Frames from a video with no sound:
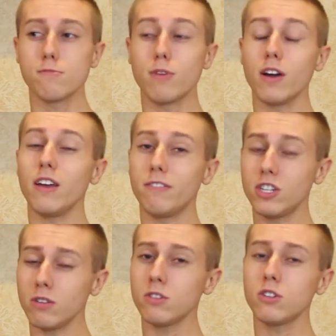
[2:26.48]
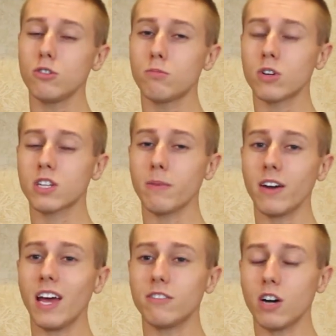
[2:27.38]
But if the Gen 2 boards come
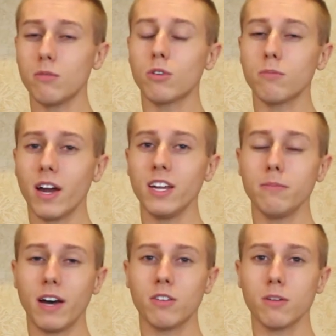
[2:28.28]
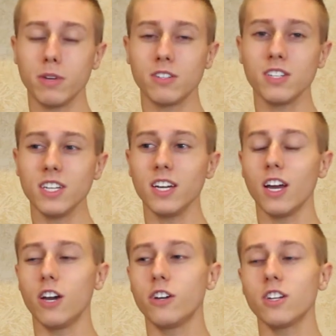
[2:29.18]
out and have a lot more mining power ability,
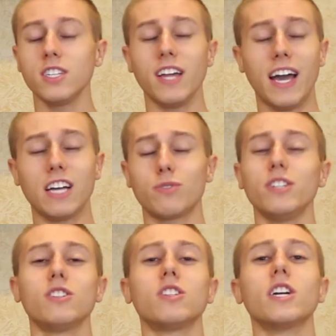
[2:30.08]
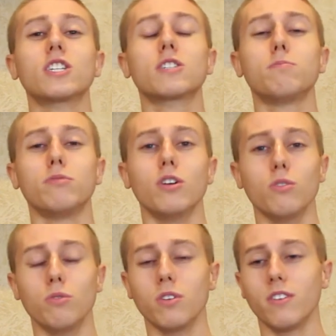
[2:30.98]
you're going to see the hash rate just
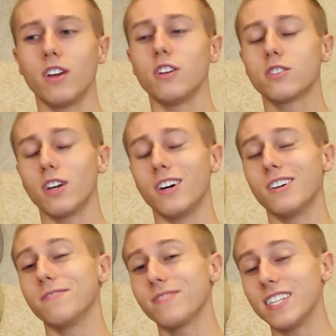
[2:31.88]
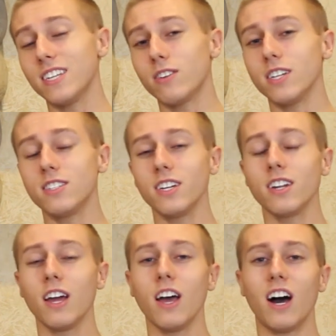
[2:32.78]
explode. So that's
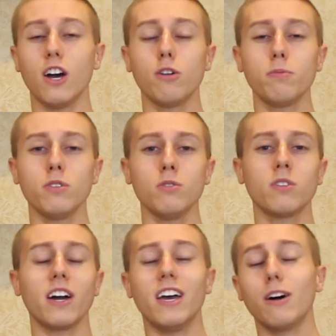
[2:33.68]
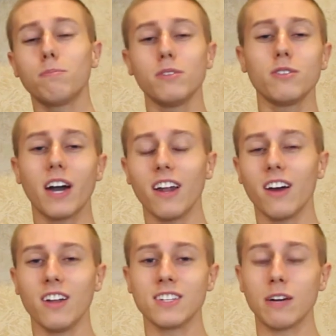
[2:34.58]
interesting. I hope I help you kind
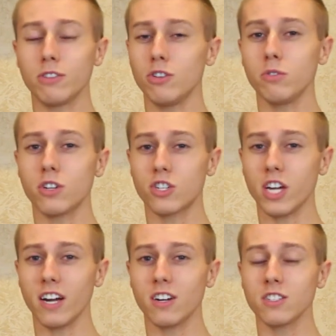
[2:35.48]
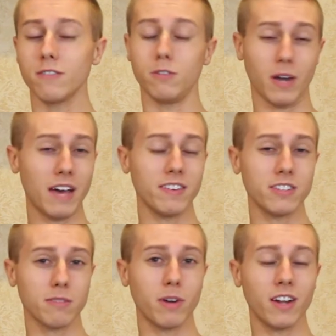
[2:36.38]
of decide what to do with your shares if you have
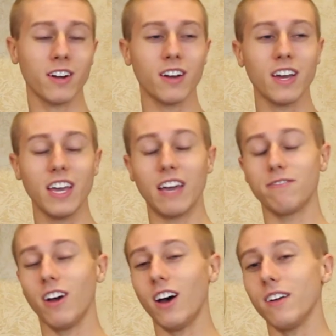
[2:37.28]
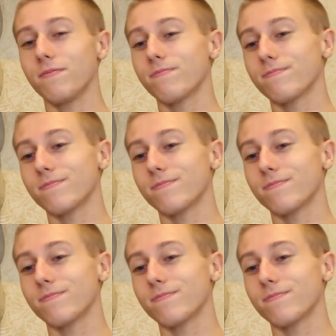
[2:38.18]
ASICMiner. If not,